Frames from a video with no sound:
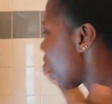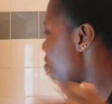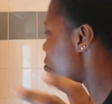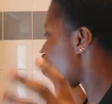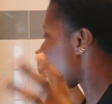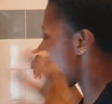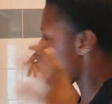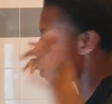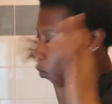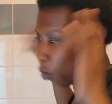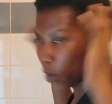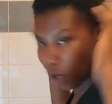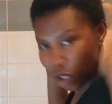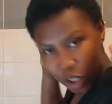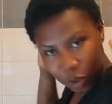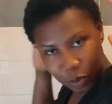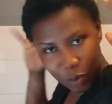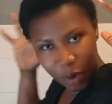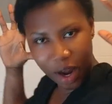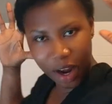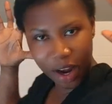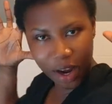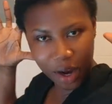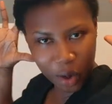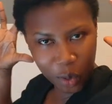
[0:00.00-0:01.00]
I wash
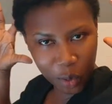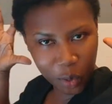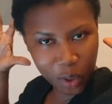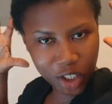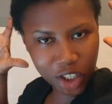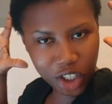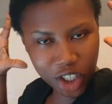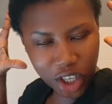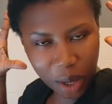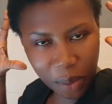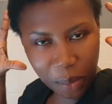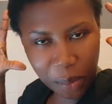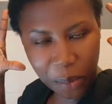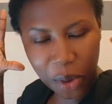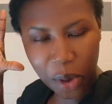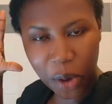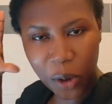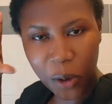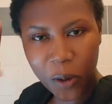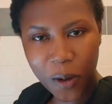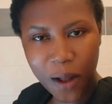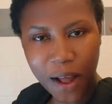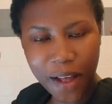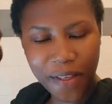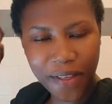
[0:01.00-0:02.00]
my hair with
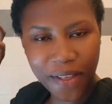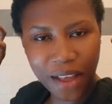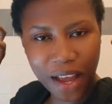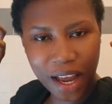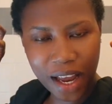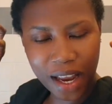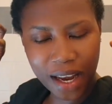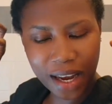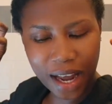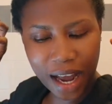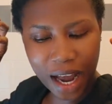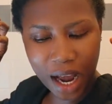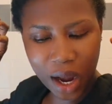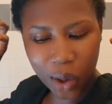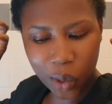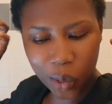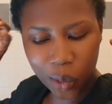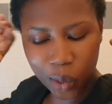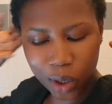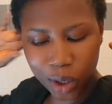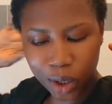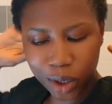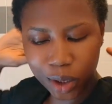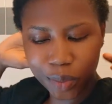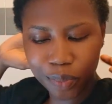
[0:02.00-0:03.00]
shampoo, and then I
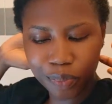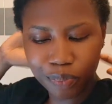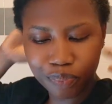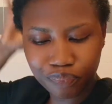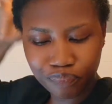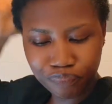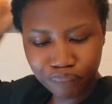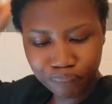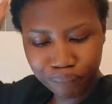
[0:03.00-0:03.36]
will